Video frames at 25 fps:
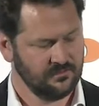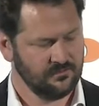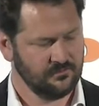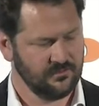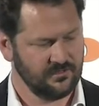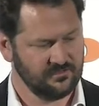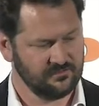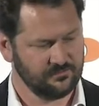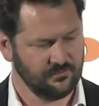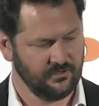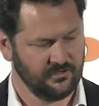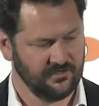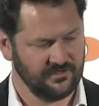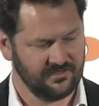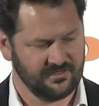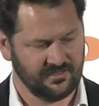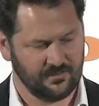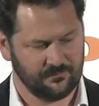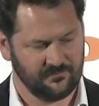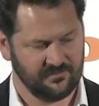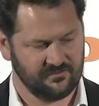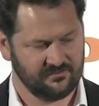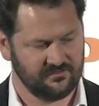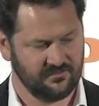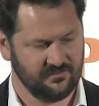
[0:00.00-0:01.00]
mining
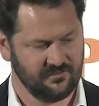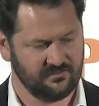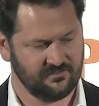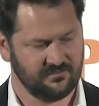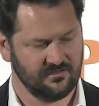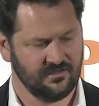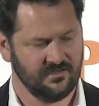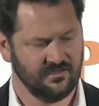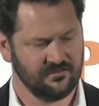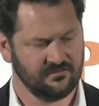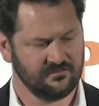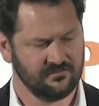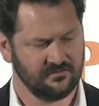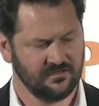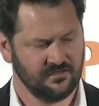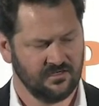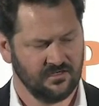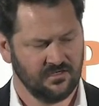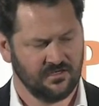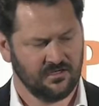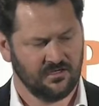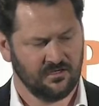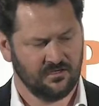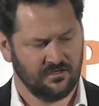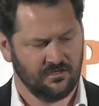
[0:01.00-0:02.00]
companies these days.
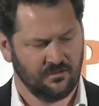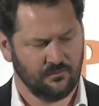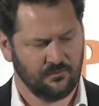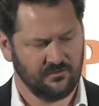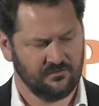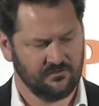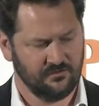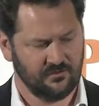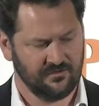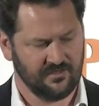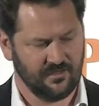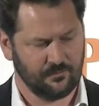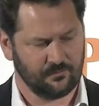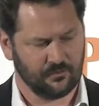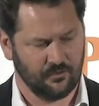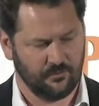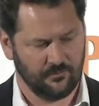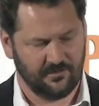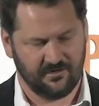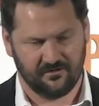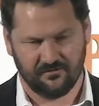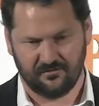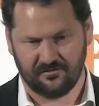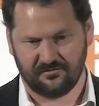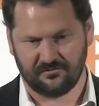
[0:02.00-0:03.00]
We're doing that
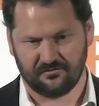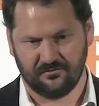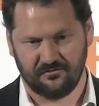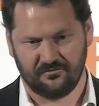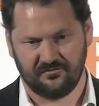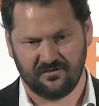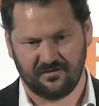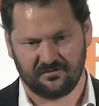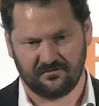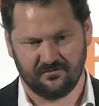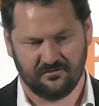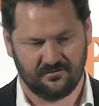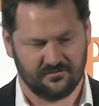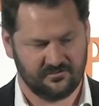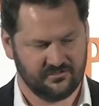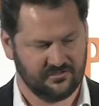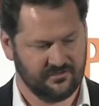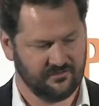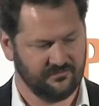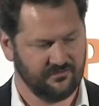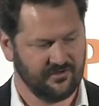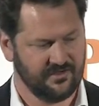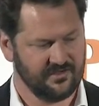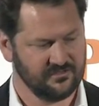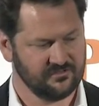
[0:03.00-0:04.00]
primarily through technology
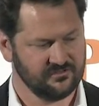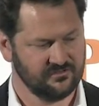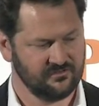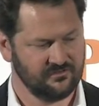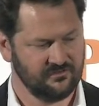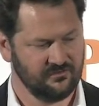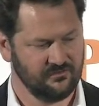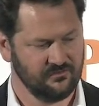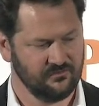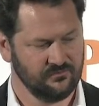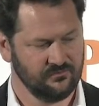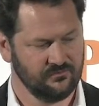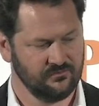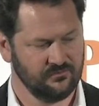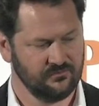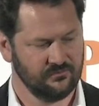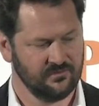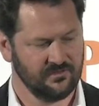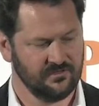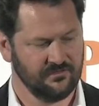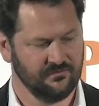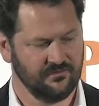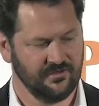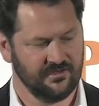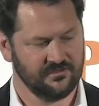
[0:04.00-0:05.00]
innovation. Two
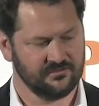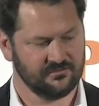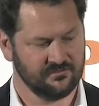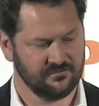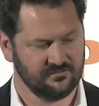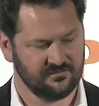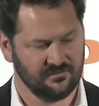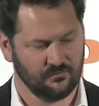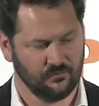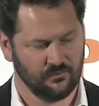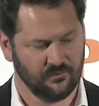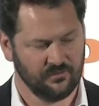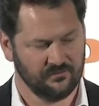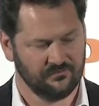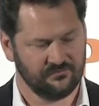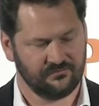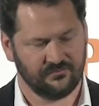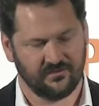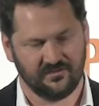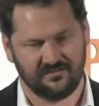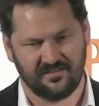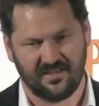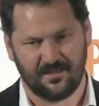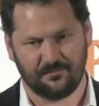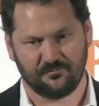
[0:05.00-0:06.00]
innovations that we've
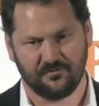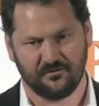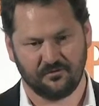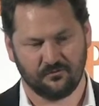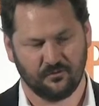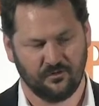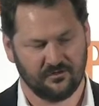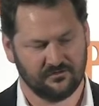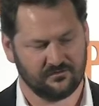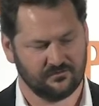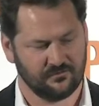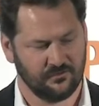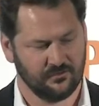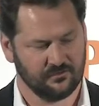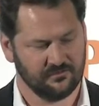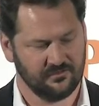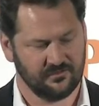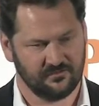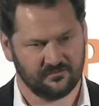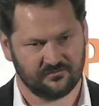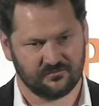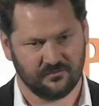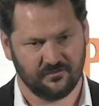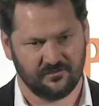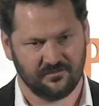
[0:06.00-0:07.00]
adapted quite strongly
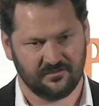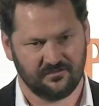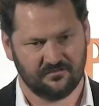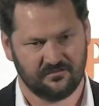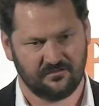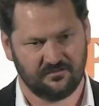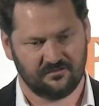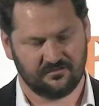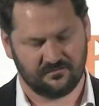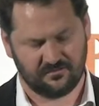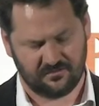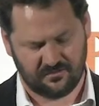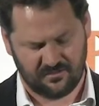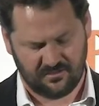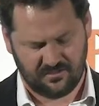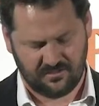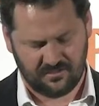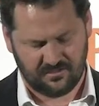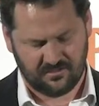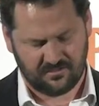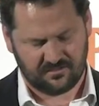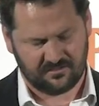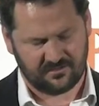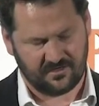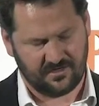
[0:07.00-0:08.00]
is trolley assist,
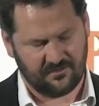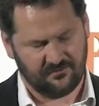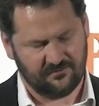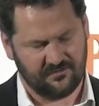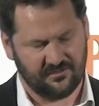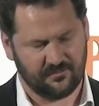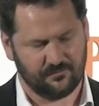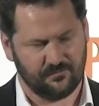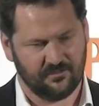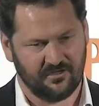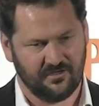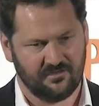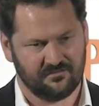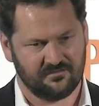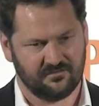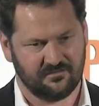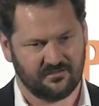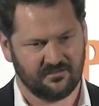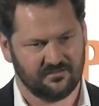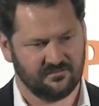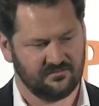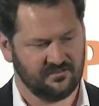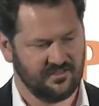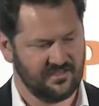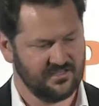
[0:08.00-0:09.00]
currently in place at
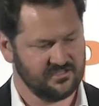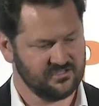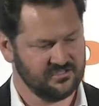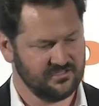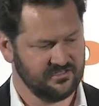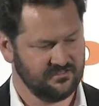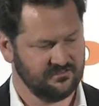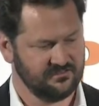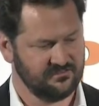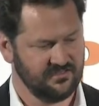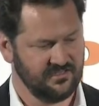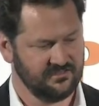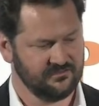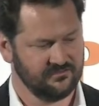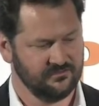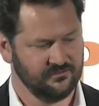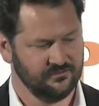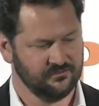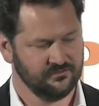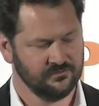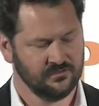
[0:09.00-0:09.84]
Kansanshi and Sentinel,